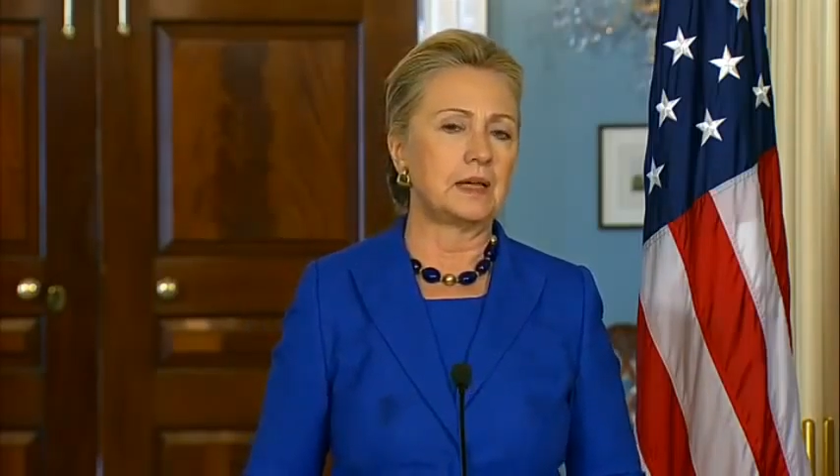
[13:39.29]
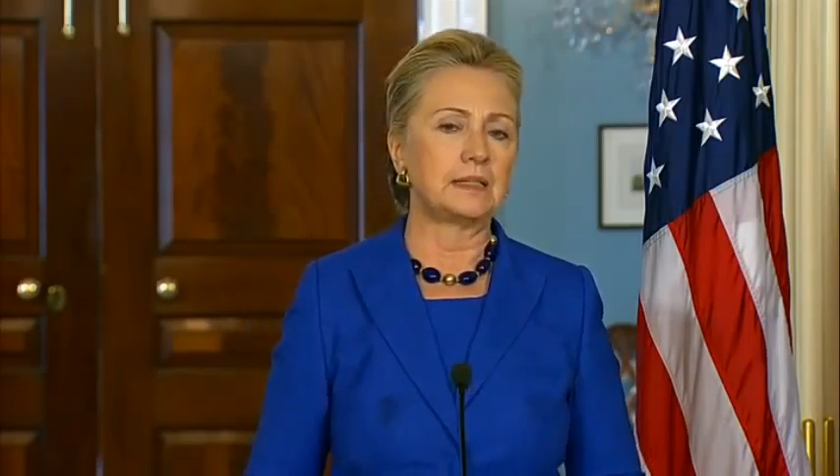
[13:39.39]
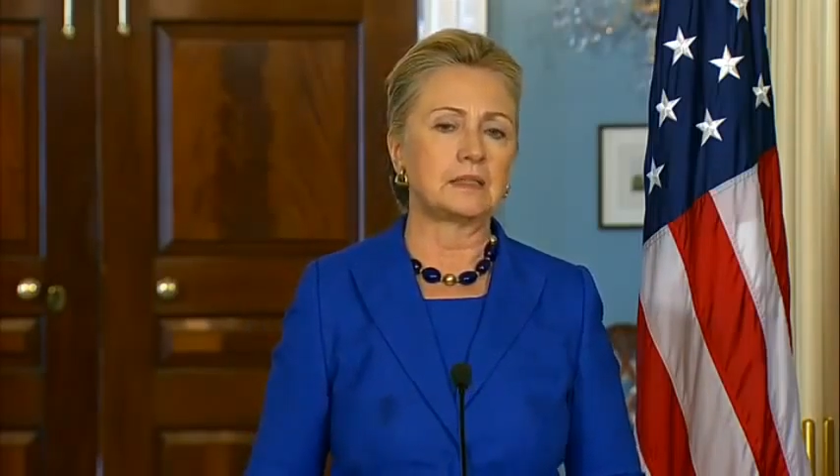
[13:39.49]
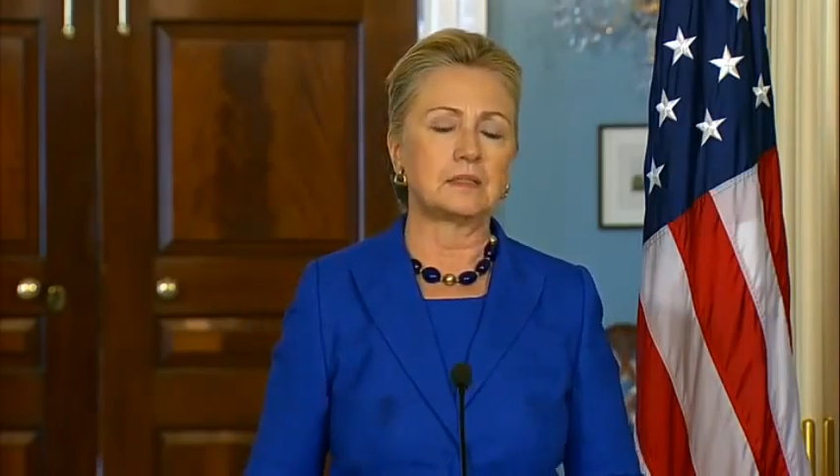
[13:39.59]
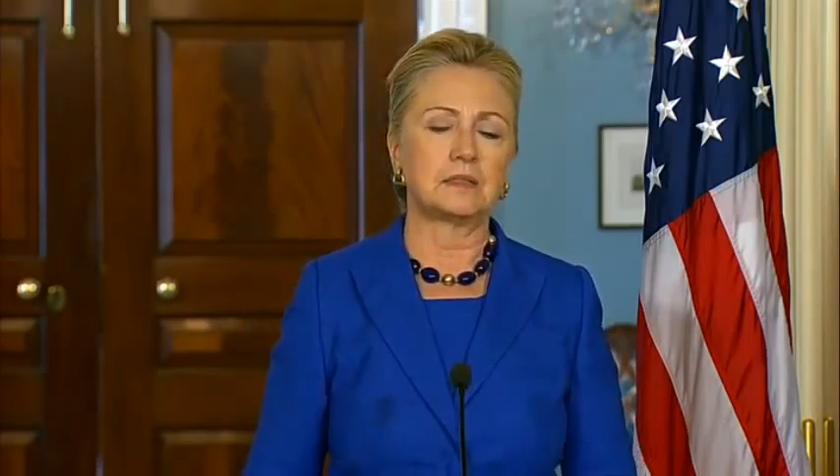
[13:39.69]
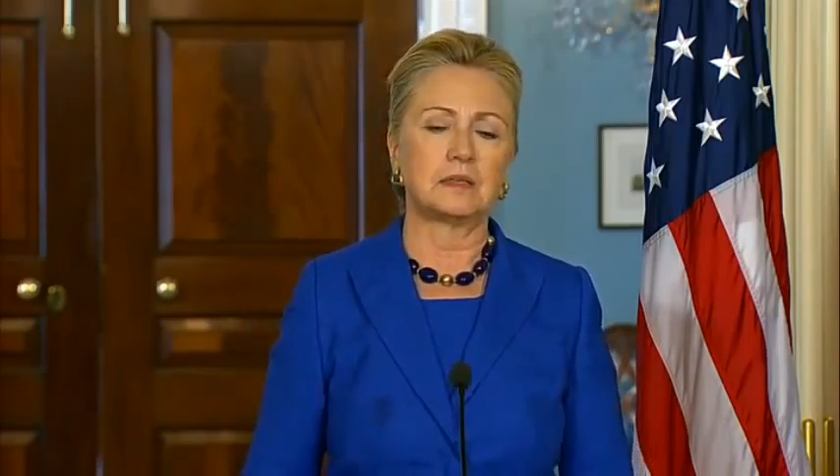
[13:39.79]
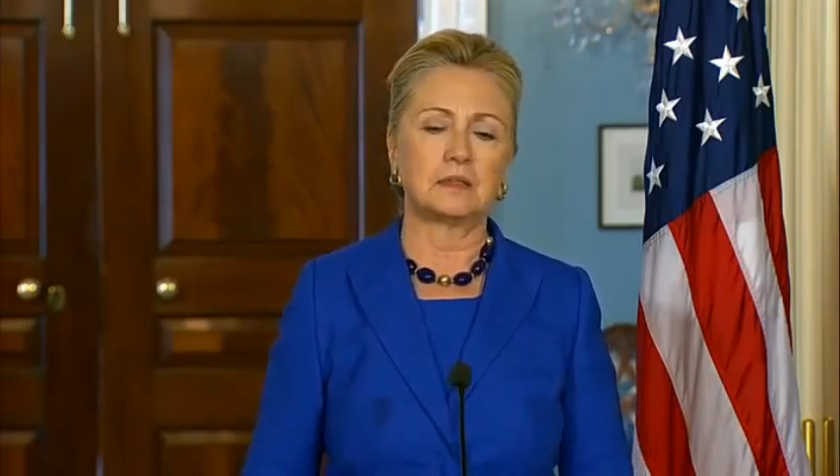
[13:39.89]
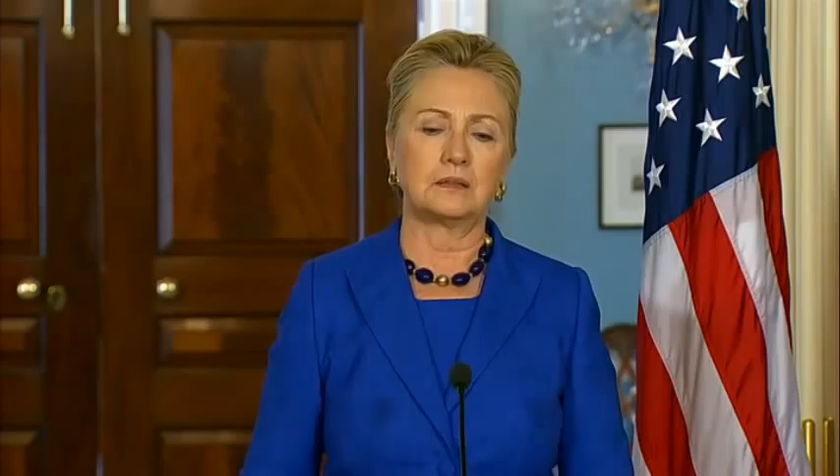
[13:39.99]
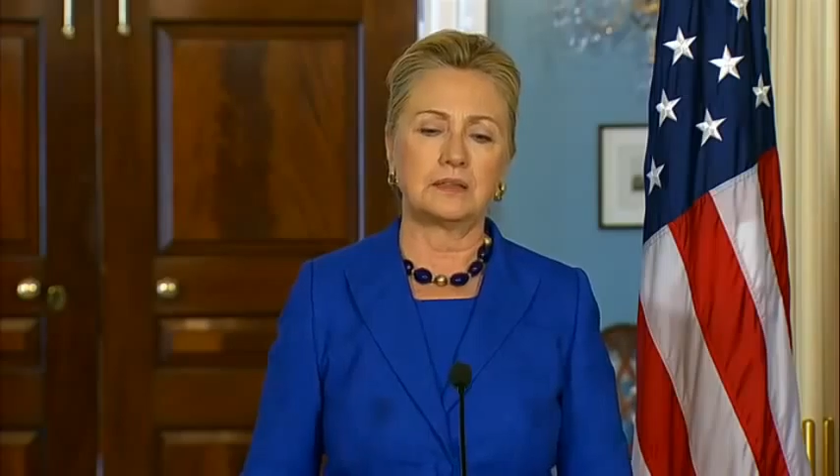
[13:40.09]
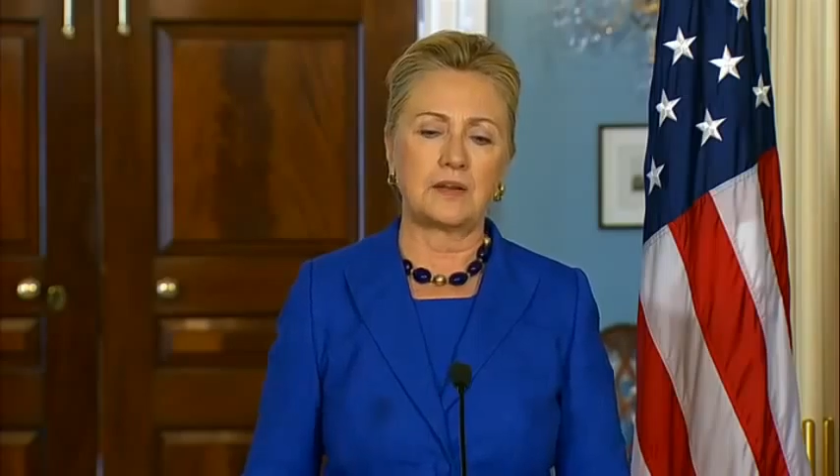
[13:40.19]
that
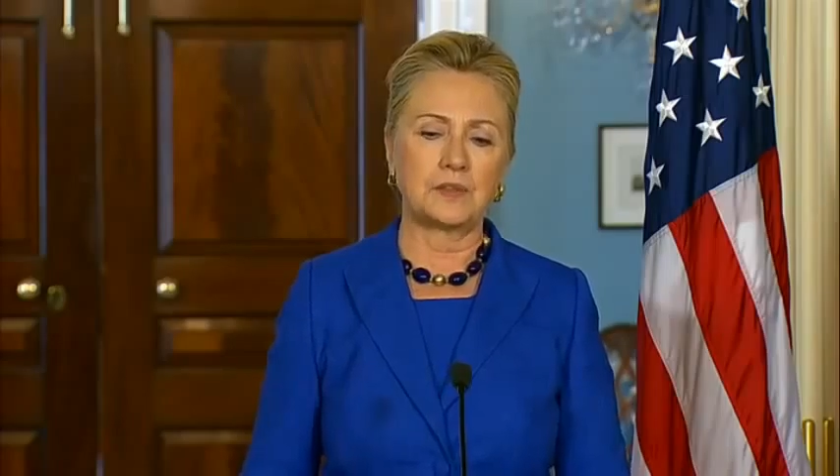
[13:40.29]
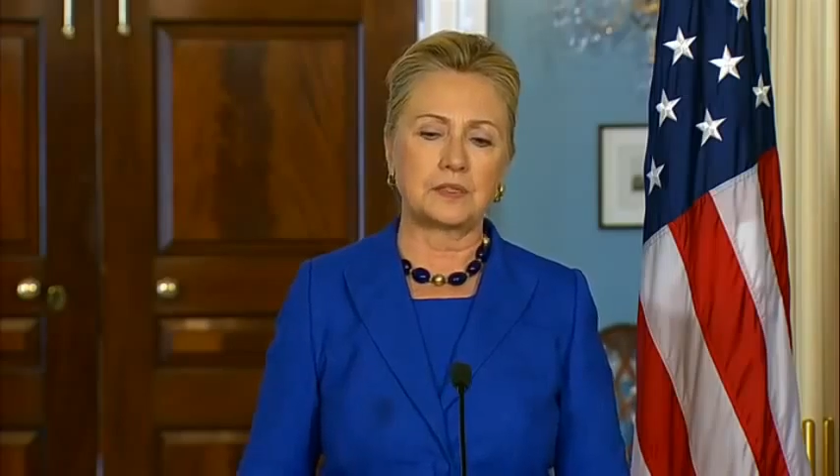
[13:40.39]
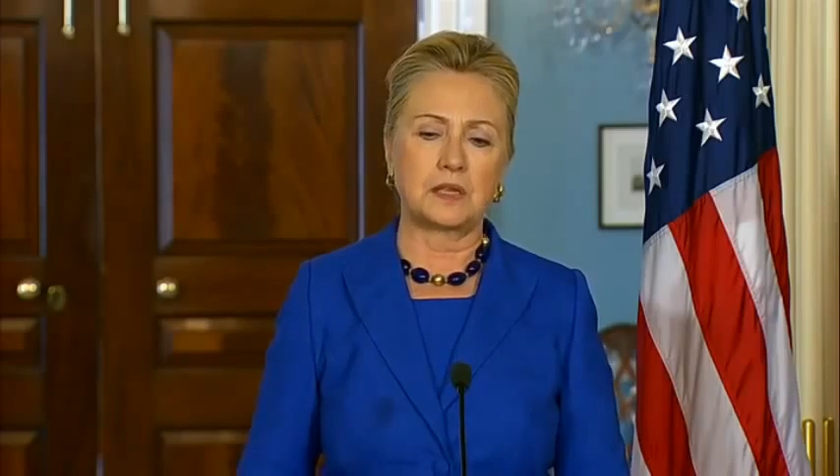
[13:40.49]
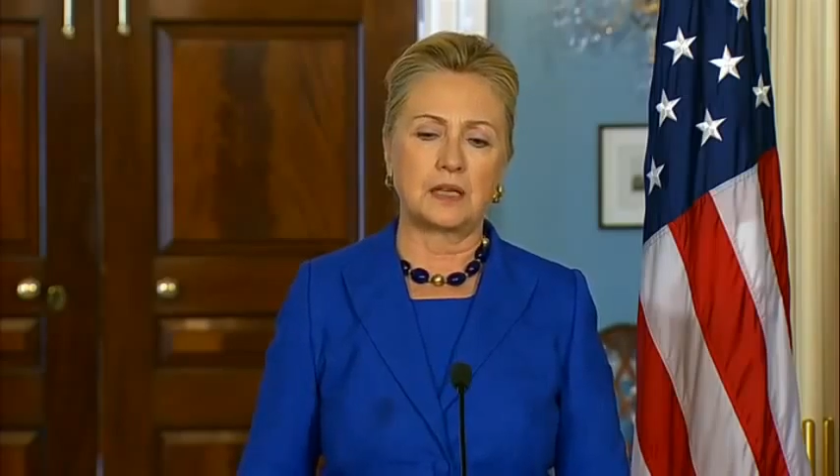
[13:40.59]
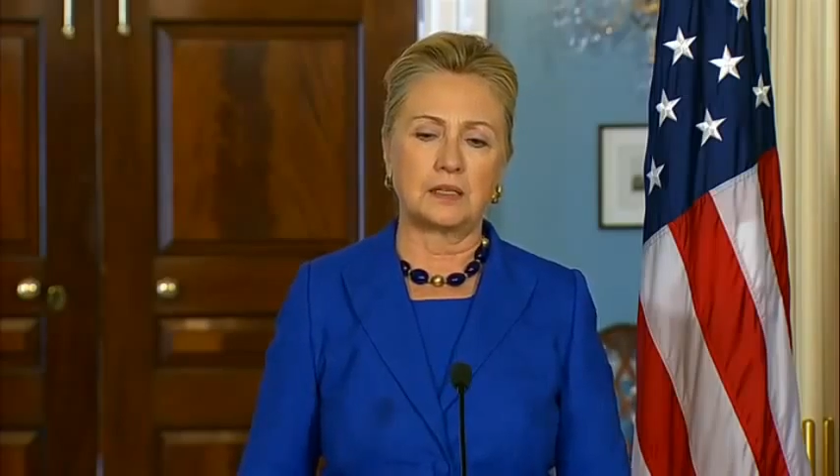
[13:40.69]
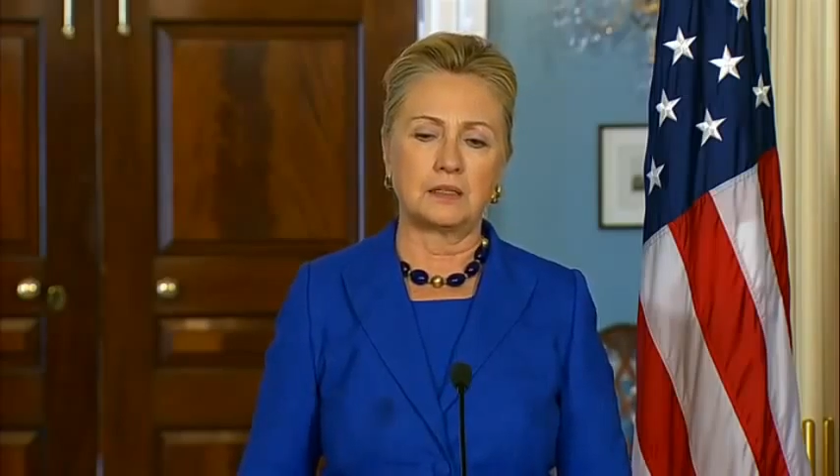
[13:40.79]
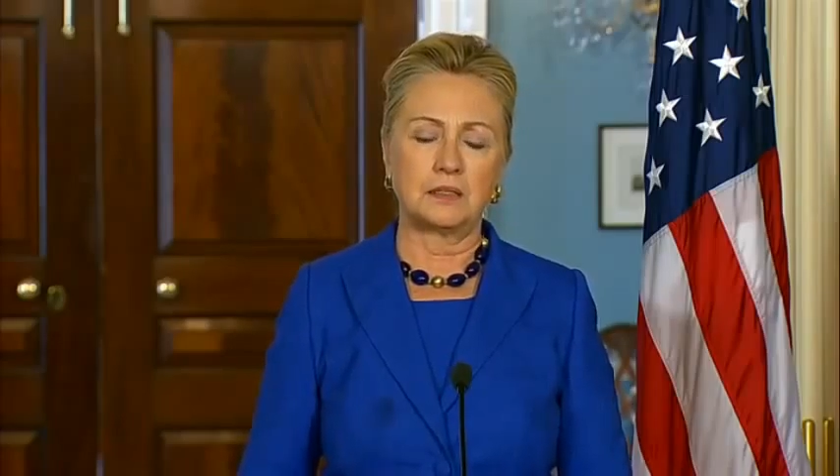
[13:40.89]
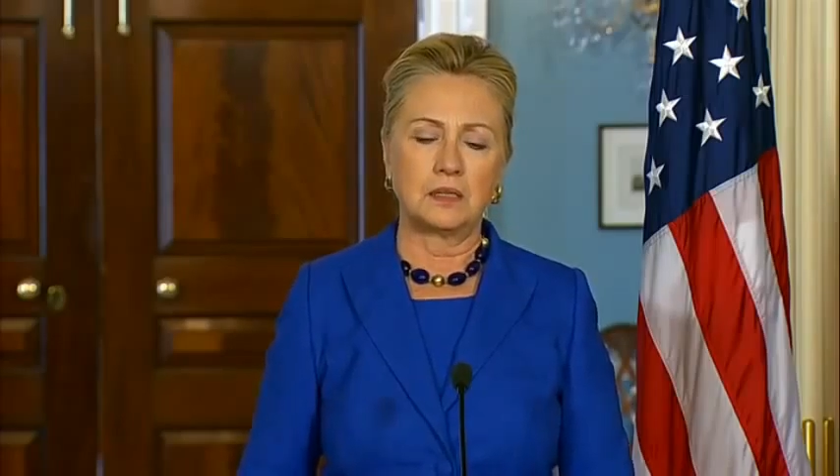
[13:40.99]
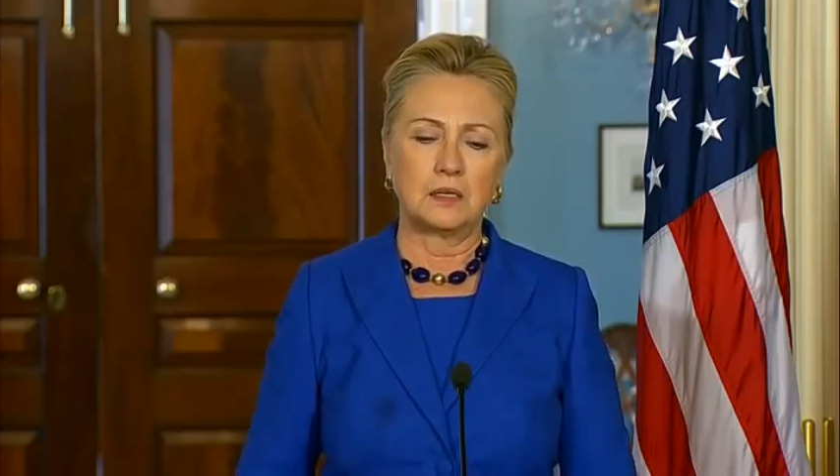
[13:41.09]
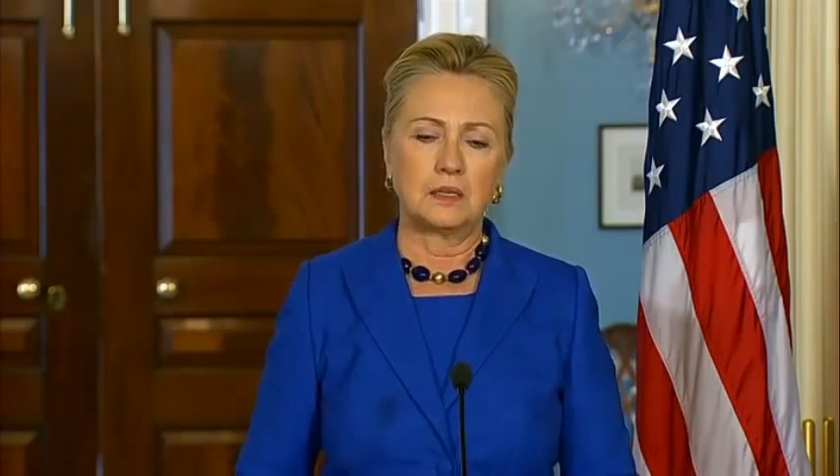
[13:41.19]
devastated